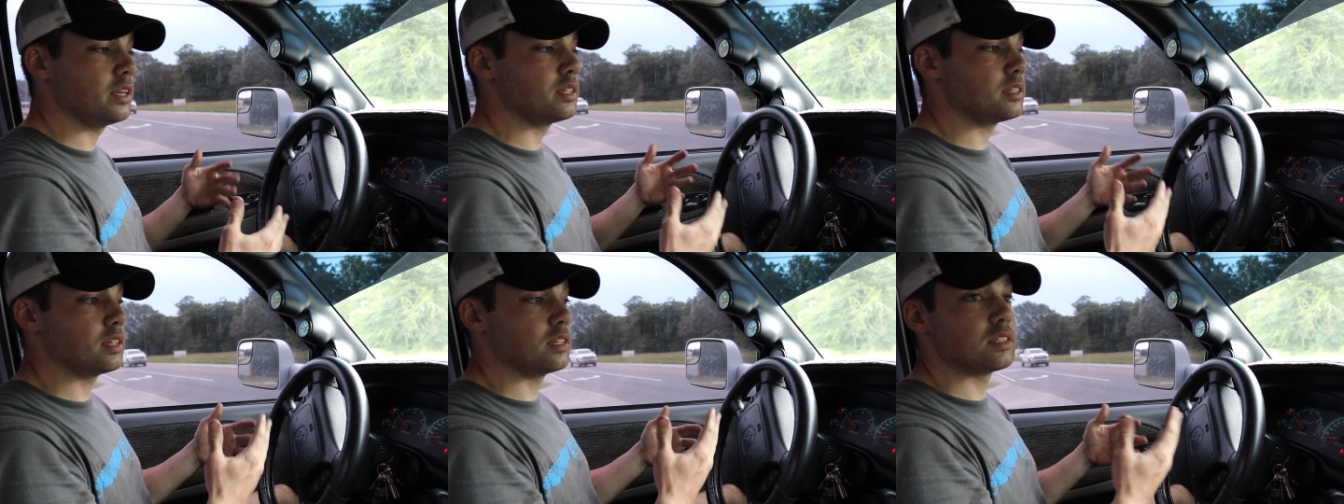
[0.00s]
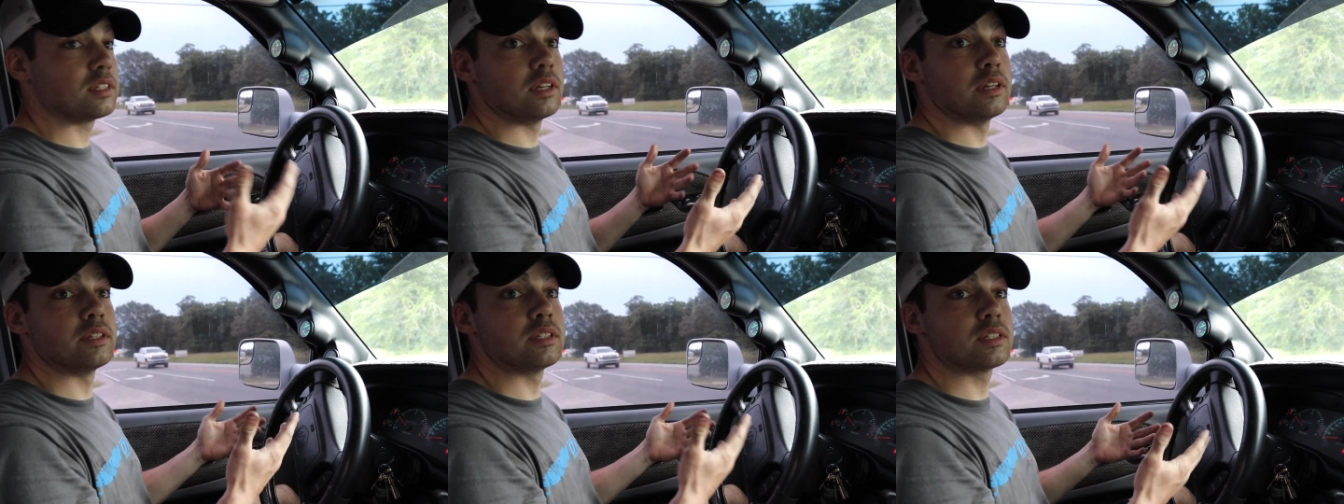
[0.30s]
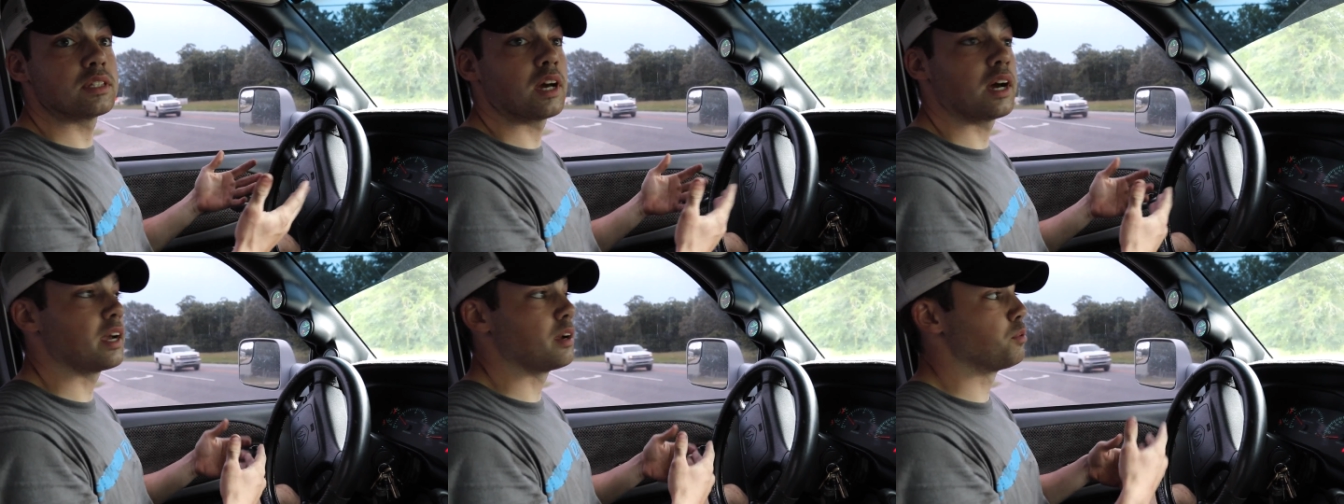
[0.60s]
is, it's it's
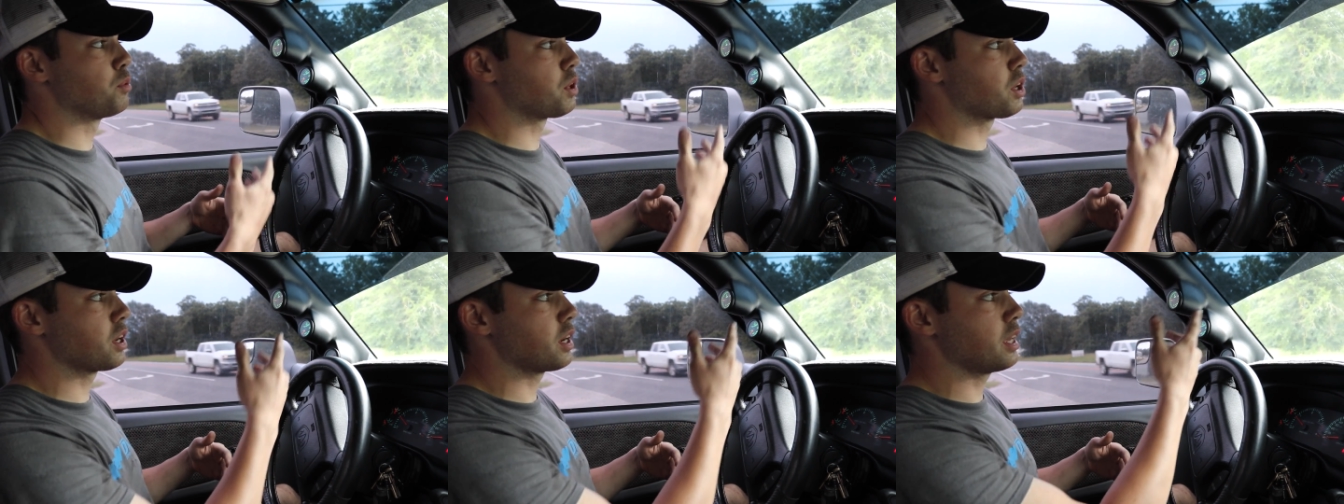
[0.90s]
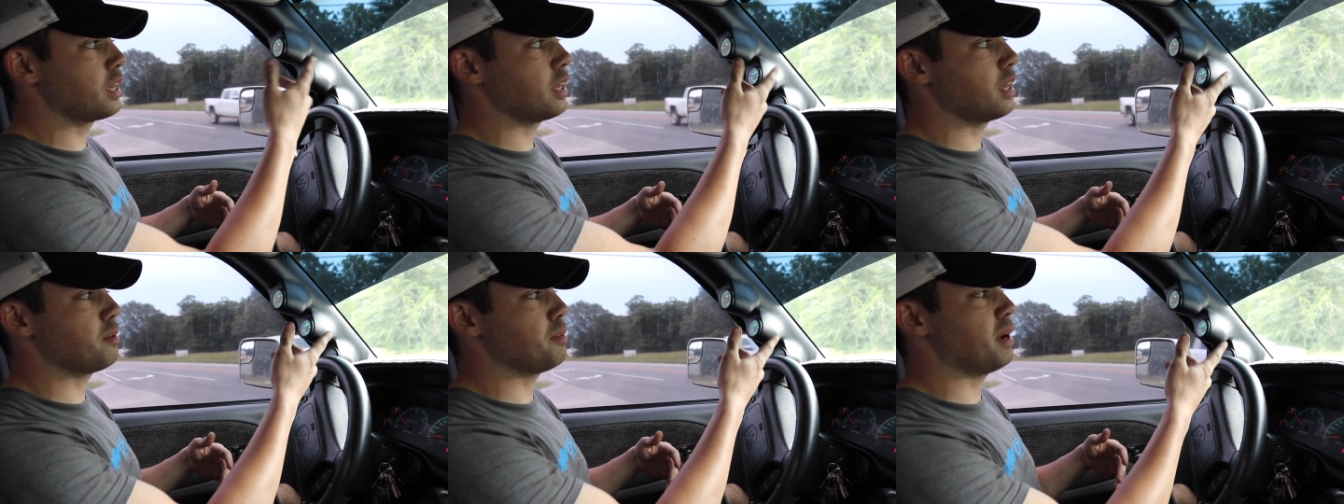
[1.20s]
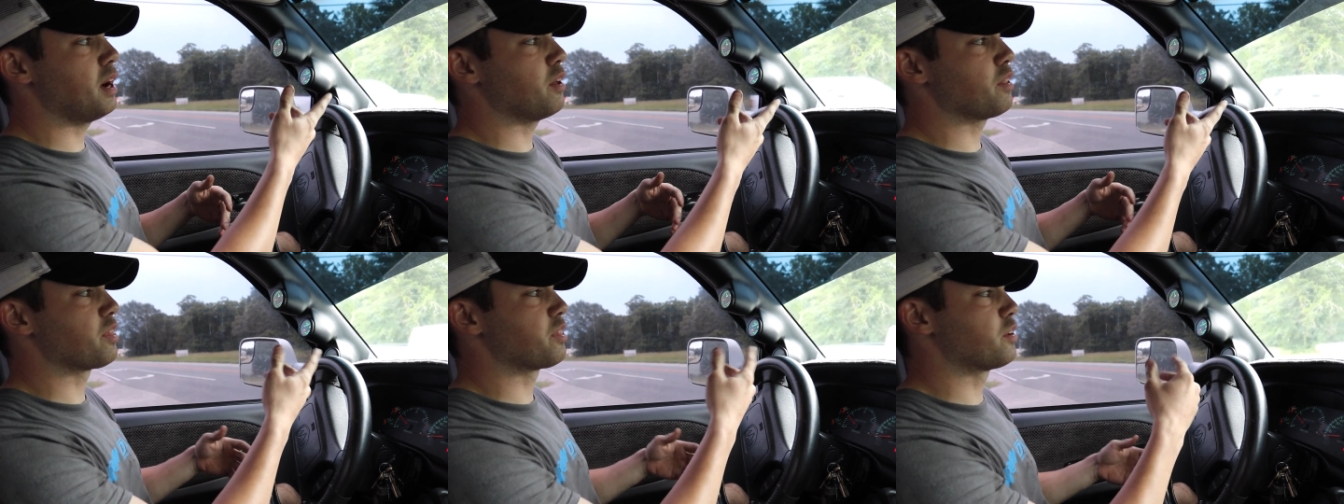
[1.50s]
tight. We're going to hit
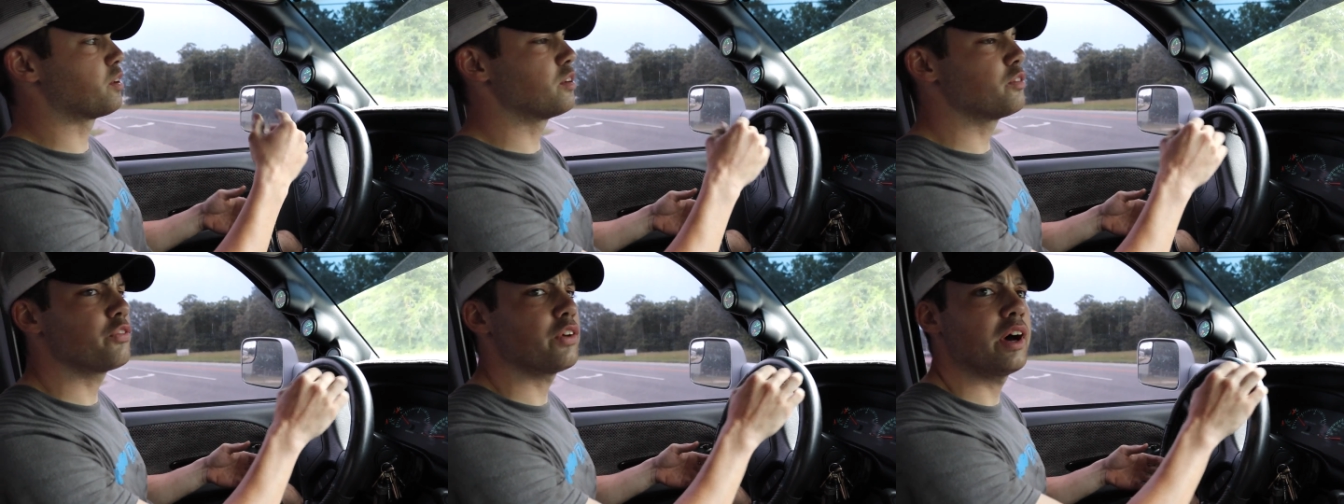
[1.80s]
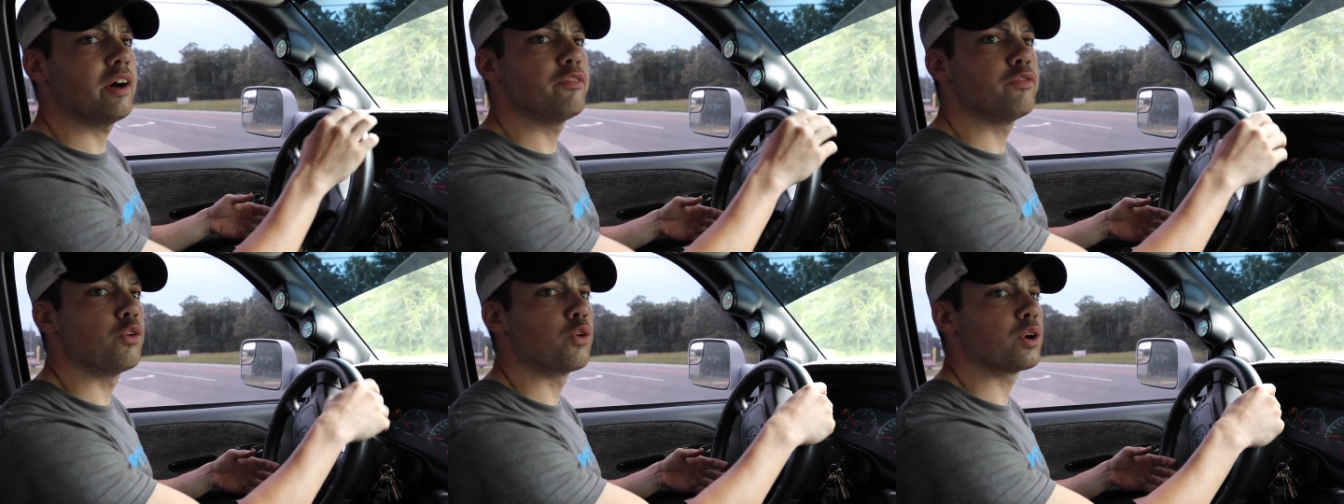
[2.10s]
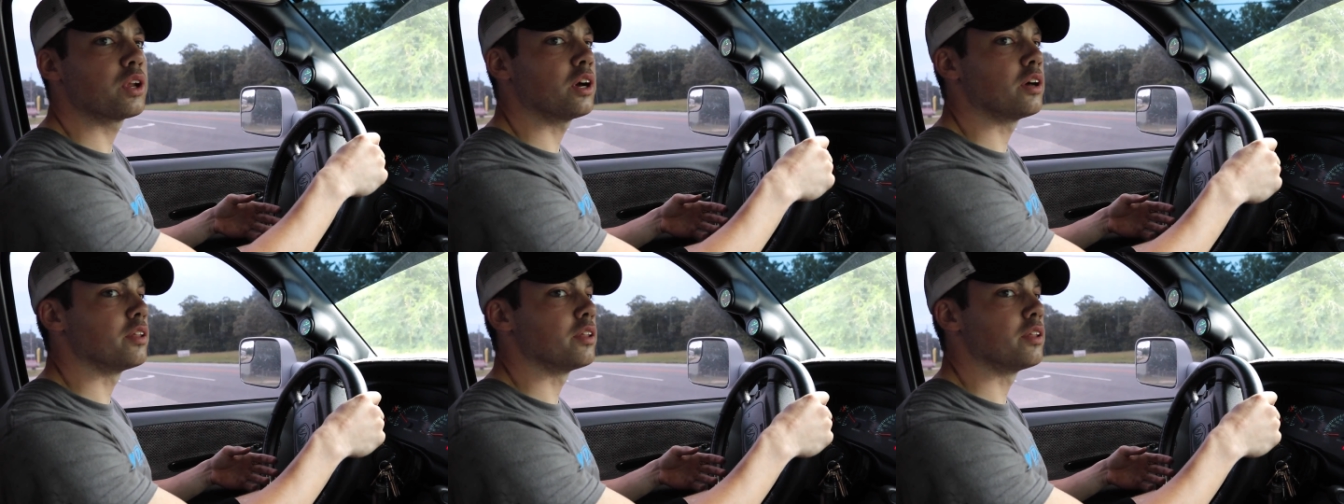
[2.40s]
about 35, 40